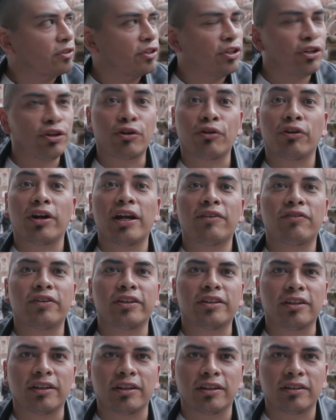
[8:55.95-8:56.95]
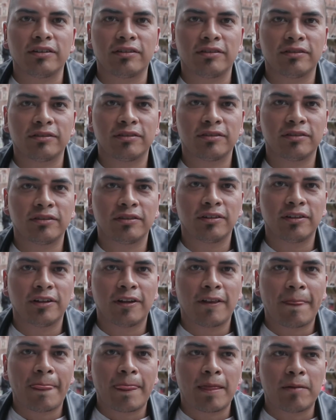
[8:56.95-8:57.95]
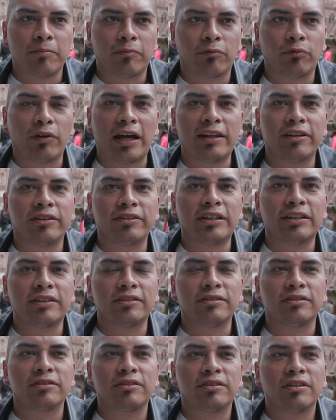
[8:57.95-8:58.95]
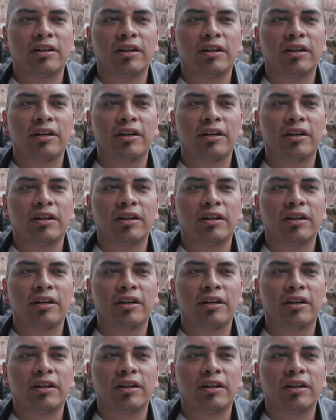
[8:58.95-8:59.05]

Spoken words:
cure everything, rather than